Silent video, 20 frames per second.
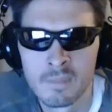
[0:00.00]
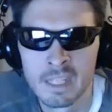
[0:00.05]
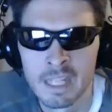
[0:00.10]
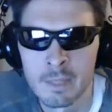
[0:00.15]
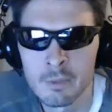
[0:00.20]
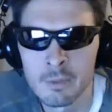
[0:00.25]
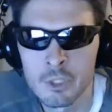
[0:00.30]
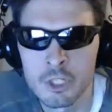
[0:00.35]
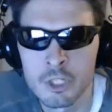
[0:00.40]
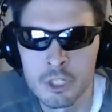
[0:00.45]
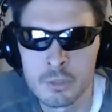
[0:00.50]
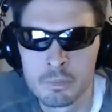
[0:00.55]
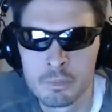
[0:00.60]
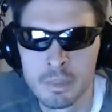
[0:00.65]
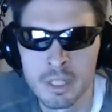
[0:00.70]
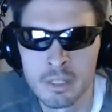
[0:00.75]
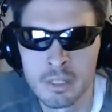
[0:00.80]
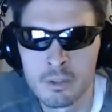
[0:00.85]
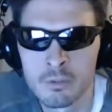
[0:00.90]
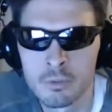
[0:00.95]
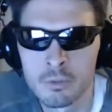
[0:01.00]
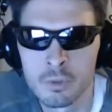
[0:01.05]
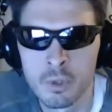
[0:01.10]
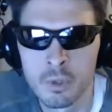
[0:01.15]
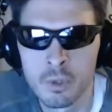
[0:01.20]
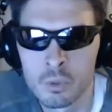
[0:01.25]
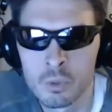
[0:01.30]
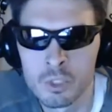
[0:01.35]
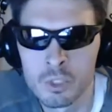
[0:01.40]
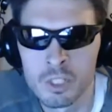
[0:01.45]
was just big through the
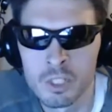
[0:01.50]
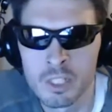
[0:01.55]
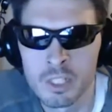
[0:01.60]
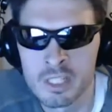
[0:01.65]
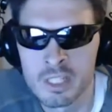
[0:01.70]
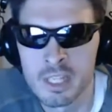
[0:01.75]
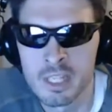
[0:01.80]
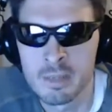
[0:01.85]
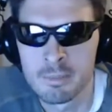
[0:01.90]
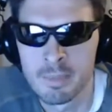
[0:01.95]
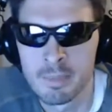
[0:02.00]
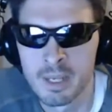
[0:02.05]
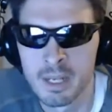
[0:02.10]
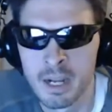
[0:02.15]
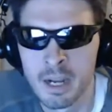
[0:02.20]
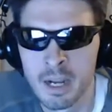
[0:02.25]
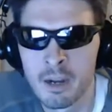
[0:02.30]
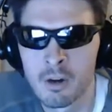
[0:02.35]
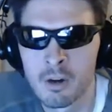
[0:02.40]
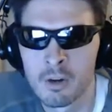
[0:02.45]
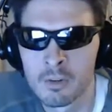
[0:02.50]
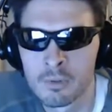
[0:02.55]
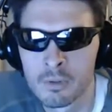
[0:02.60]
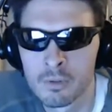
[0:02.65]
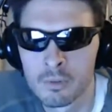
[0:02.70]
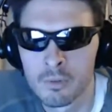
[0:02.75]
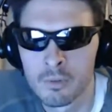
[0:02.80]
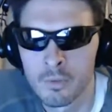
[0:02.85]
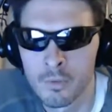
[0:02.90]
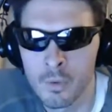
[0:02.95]
whole 16-bit era,
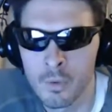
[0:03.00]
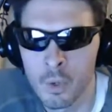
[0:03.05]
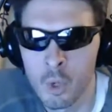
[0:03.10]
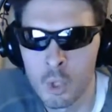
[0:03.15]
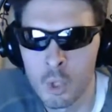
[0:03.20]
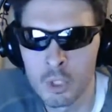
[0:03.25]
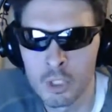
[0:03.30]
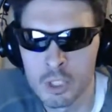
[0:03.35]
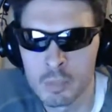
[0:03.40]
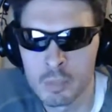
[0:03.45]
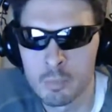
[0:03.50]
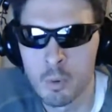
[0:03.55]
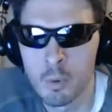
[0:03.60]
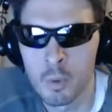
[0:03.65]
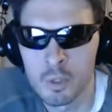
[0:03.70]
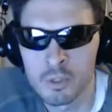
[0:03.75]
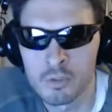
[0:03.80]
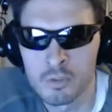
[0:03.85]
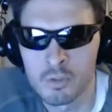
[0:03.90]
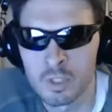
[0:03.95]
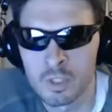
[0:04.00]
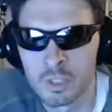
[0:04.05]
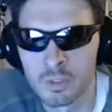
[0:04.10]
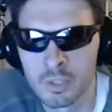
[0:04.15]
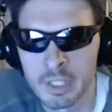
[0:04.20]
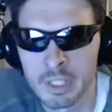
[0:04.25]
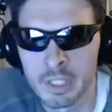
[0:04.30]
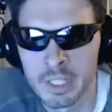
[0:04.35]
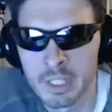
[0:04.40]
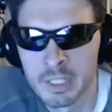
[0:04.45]
through all the sports,
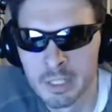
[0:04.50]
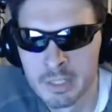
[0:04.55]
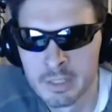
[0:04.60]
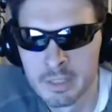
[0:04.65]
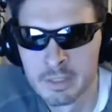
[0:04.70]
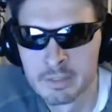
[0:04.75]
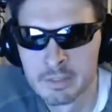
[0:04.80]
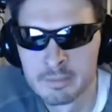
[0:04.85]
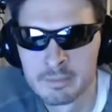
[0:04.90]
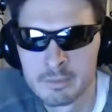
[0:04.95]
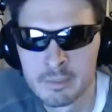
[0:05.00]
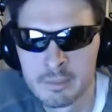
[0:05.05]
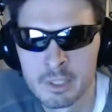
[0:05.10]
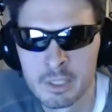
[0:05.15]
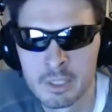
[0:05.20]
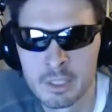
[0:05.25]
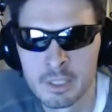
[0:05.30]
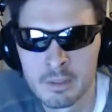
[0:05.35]
really. Oh,